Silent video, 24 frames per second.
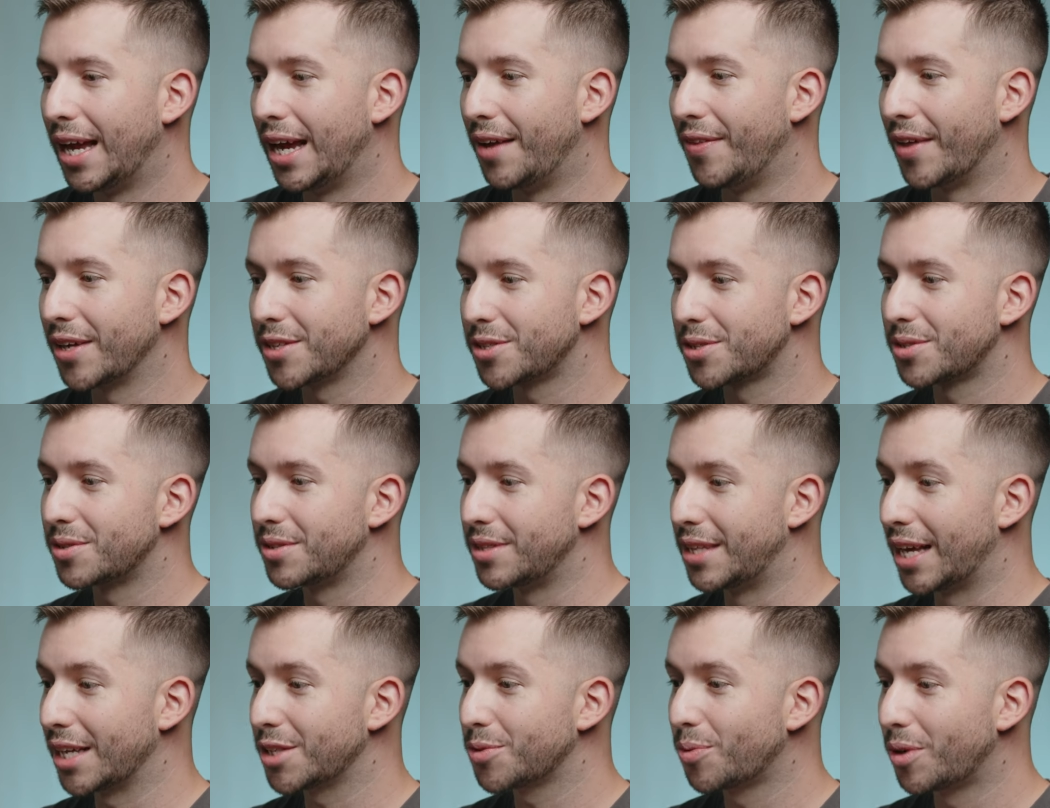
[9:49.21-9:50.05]
And that's
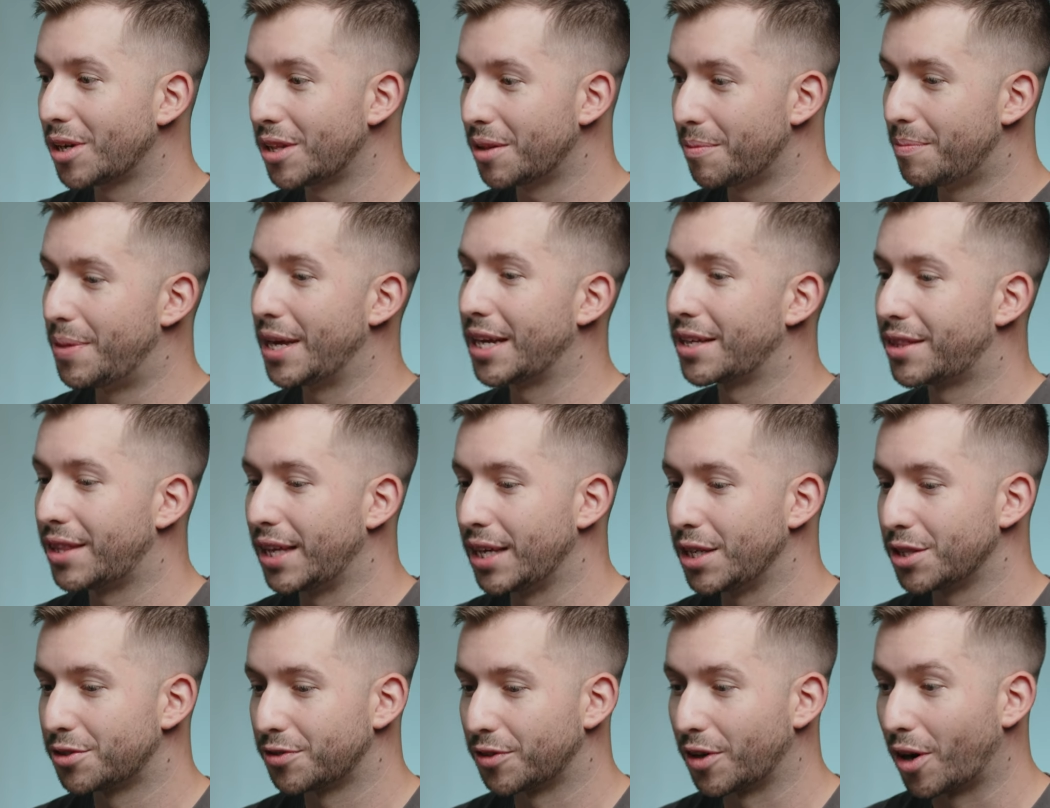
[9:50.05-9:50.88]
that's one of the big
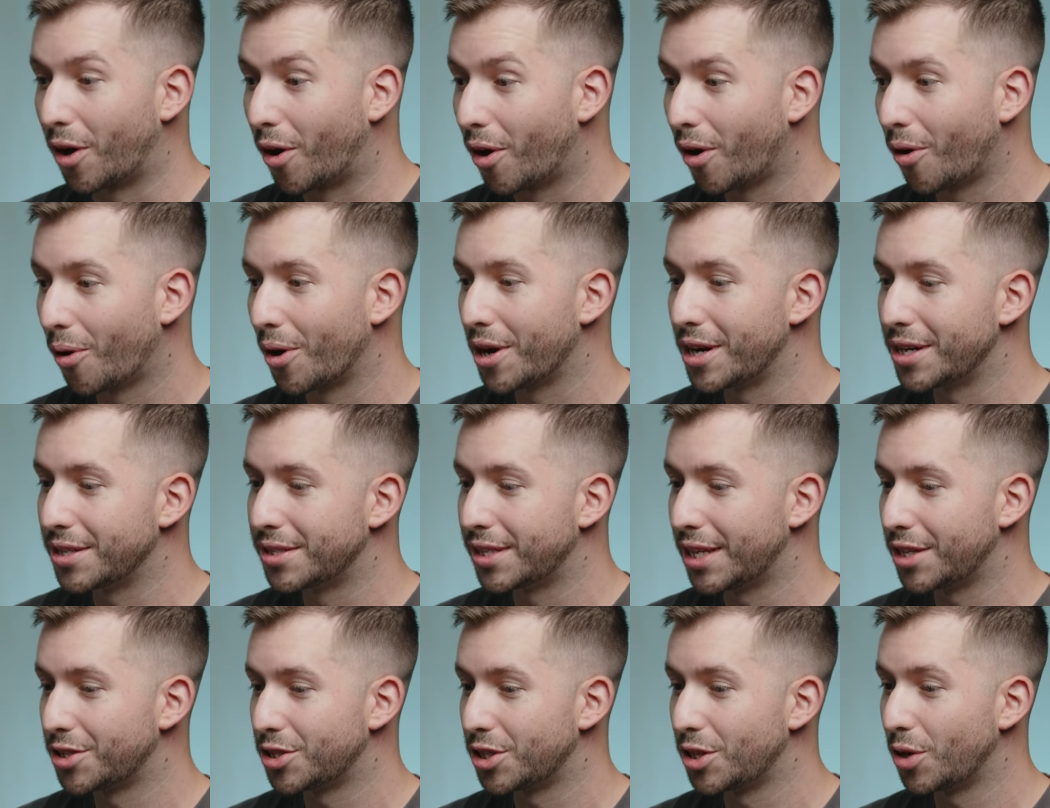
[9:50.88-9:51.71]
things for our
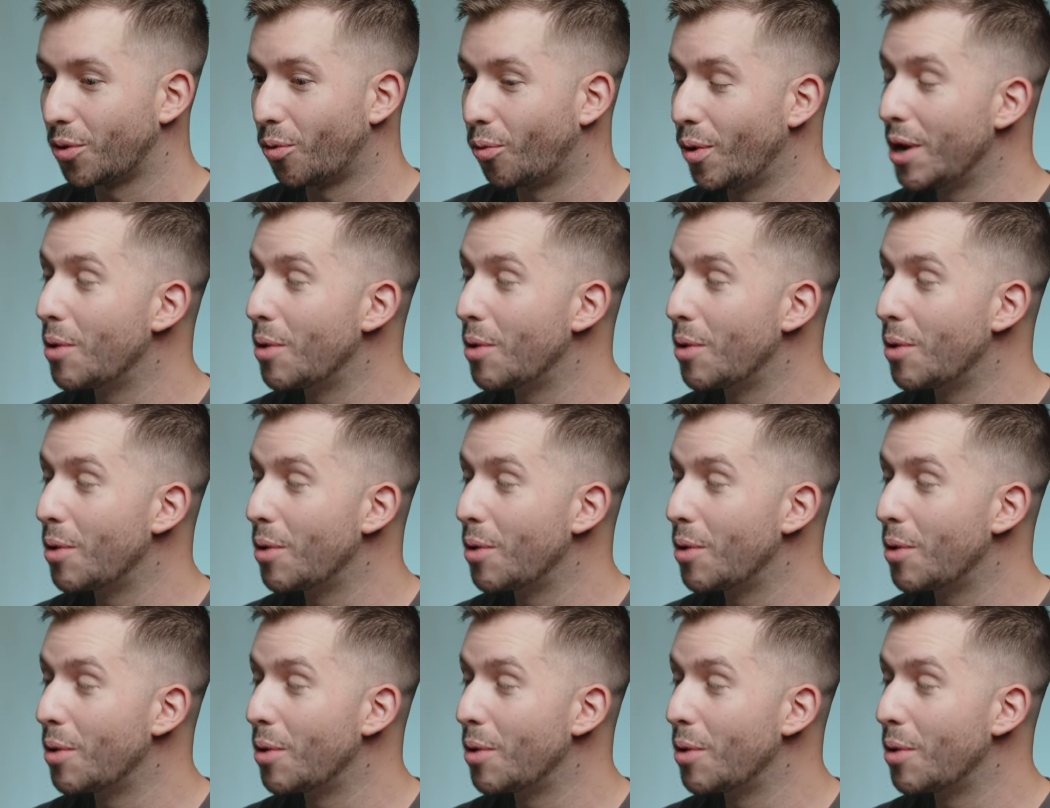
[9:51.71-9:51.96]
organization.